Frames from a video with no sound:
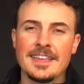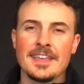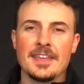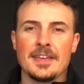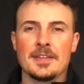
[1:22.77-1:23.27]

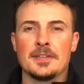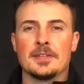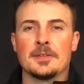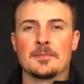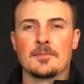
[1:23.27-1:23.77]
And uh,
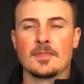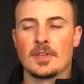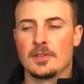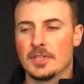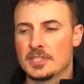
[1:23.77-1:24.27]

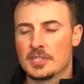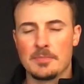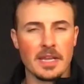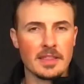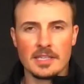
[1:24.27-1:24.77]
let's just
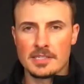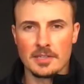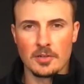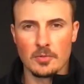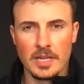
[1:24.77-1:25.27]
make this a
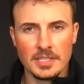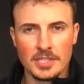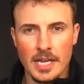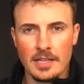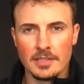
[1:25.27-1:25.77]
great
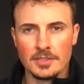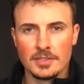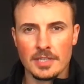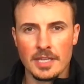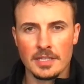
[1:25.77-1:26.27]

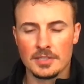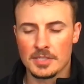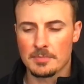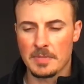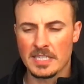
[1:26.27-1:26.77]
challenge and
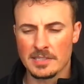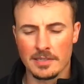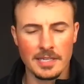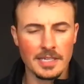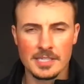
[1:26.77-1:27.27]
just basically
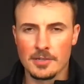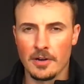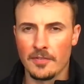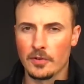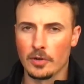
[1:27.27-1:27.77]

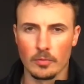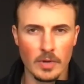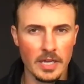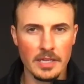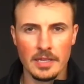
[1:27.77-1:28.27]
kickstart. If you're in a
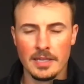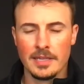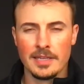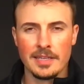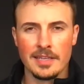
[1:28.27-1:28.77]
rut,
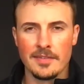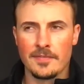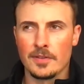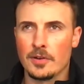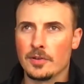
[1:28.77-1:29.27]

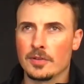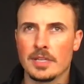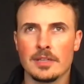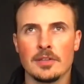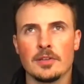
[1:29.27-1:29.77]
if you know you're
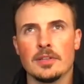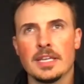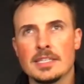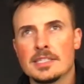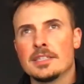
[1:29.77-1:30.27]
getting a little
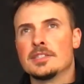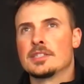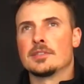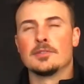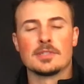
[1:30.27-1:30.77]
lazy and
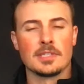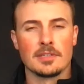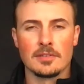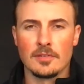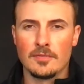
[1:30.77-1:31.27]
just losing
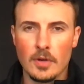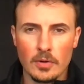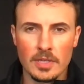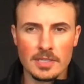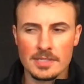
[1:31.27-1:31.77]
a little
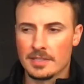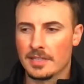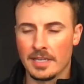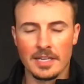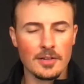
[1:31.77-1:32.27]
focus,
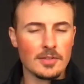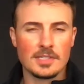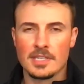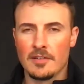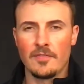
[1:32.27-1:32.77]
get in here. This
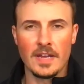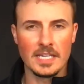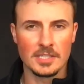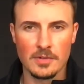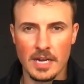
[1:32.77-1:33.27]
is going to
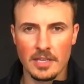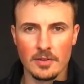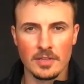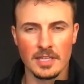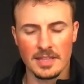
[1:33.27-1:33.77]
fast track you
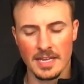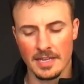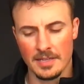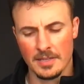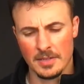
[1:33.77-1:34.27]
to get
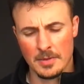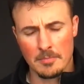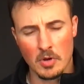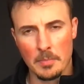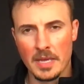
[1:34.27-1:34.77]
that
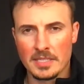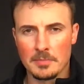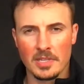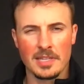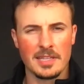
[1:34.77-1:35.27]
momentum,
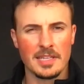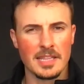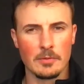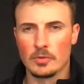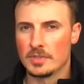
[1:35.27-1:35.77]
to get
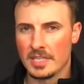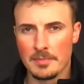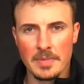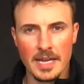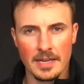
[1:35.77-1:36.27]
that routine
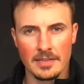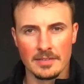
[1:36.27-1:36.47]
back.